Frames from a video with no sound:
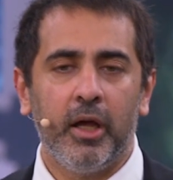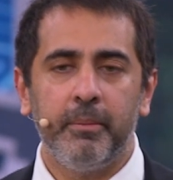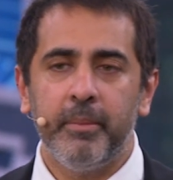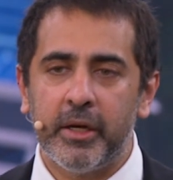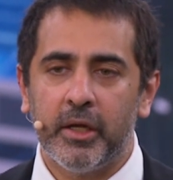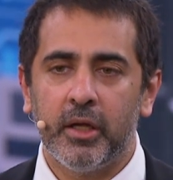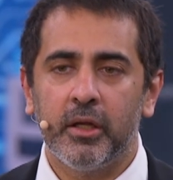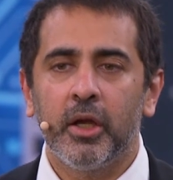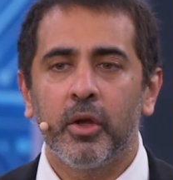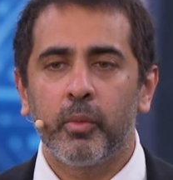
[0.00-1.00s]
Meta,
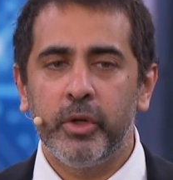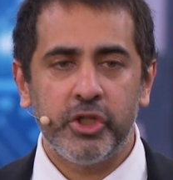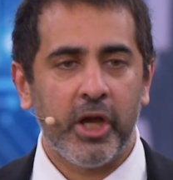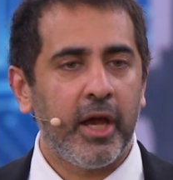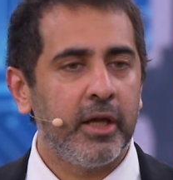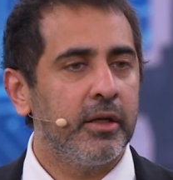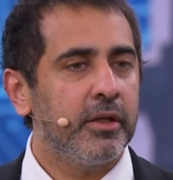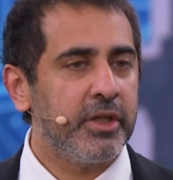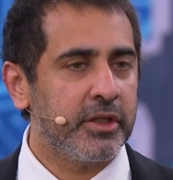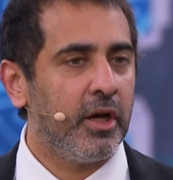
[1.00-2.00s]
WeChat,
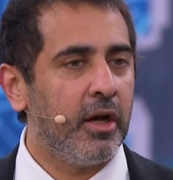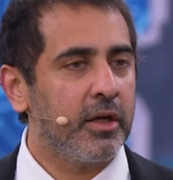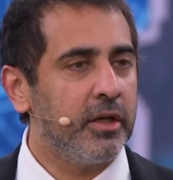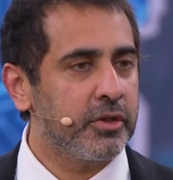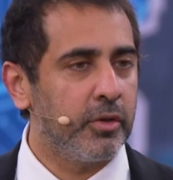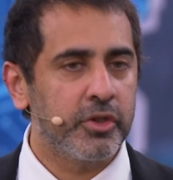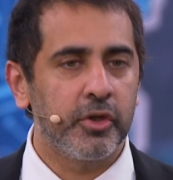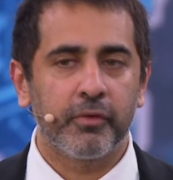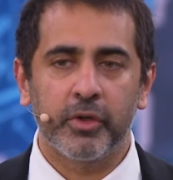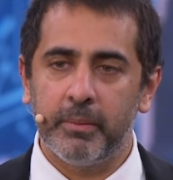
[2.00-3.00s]
TikTok, and so on and
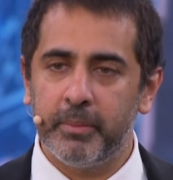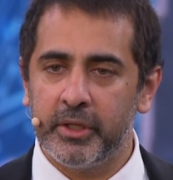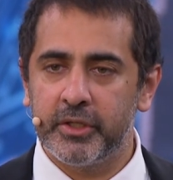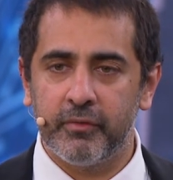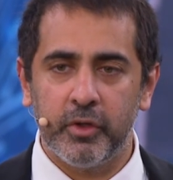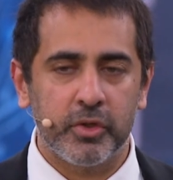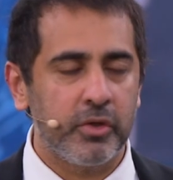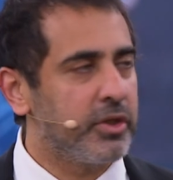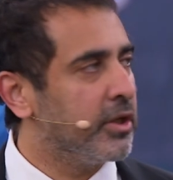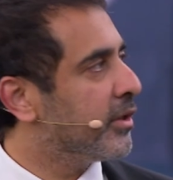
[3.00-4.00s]
so forth, that billions of
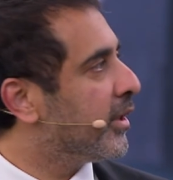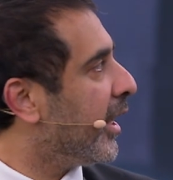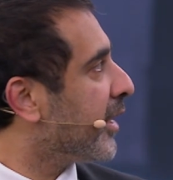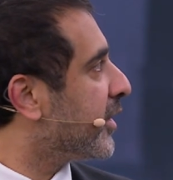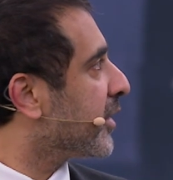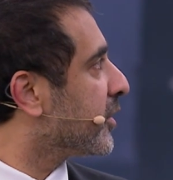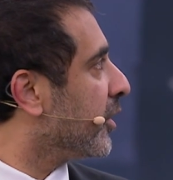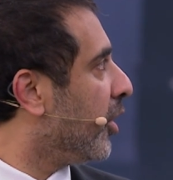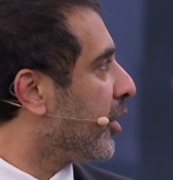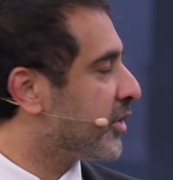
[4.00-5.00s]
users. The x-axis is a
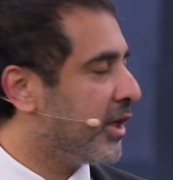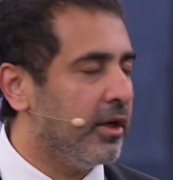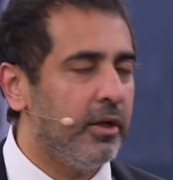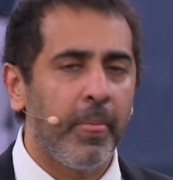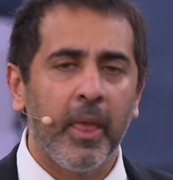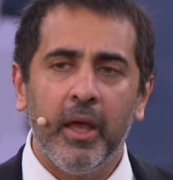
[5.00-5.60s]
log scale.